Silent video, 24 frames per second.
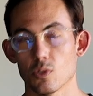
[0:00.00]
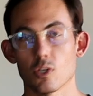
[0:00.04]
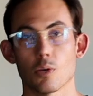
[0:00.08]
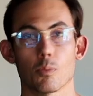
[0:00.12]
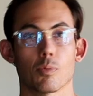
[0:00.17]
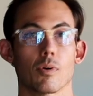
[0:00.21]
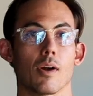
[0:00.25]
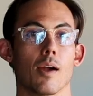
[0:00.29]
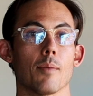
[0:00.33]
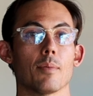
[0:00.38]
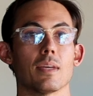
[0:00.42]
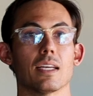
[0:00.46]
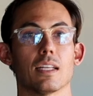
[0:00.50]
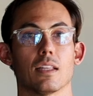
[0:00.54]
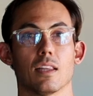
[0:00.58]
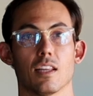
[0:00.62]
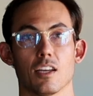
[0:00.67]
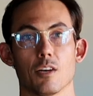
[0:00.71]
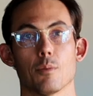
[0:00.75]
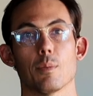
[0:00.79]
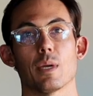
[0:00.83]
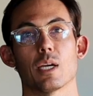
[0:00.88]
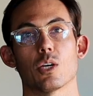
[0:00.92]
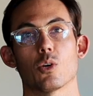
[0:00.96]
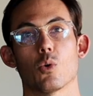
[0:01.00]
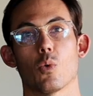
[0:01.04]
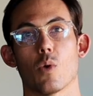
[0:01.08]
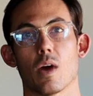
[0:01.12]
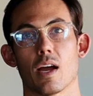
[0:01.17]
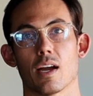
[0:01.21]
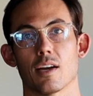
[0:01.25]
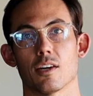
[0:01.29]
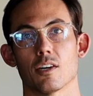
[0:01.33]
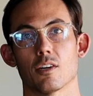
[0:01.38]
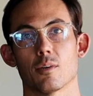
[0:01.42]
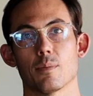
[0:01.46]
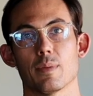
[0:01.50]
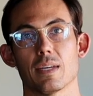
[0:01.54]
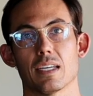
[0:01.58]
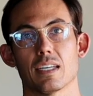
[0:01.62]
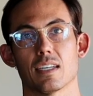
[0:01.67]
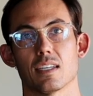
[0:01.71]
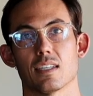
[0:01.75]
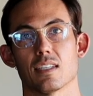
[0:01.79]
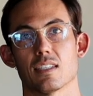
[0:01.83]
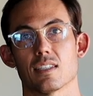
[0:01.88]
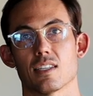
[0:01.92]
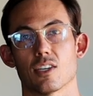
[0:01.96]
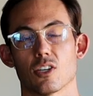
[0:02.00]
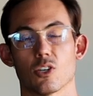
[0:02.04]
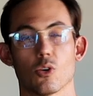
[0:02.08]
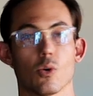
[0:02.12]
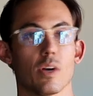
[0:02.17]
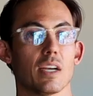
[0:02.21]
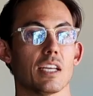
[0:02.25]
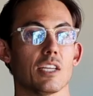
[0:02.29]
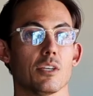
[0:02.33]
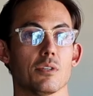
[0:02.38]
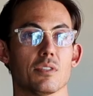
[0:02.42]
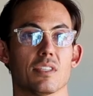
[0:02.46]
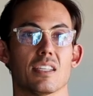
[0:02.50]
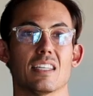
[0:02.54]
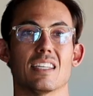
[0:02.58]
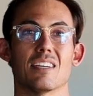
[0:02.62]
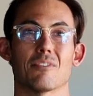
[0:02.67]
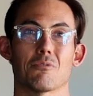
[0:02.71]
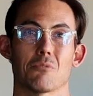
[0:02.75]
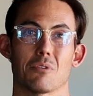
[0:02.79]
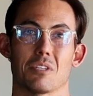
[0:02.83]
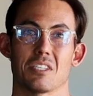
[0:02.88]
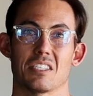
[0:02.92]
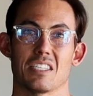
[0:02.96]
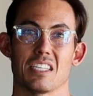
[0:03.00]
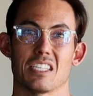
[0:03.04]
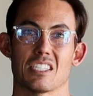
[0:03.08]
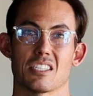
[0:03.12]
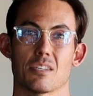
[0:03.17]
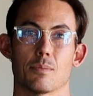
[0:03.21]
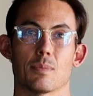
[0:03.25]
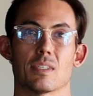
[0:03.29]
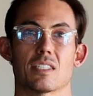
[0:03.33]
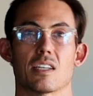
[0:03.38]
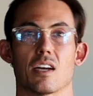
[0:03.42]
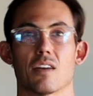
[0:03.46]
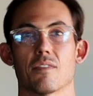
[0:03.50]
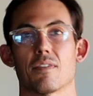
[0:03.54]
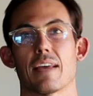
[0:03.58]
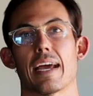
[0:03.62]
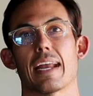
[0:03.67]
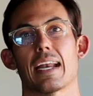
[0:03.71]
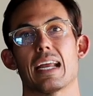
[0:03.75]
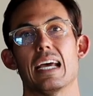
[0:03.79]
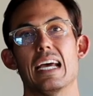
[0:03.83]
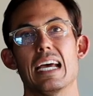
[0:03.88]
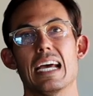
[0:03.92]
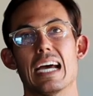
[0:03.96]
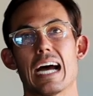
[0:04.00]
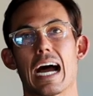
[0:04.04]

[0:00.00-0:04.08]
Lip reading: They're probably a little bit quieter because they're going to use a different system instead of that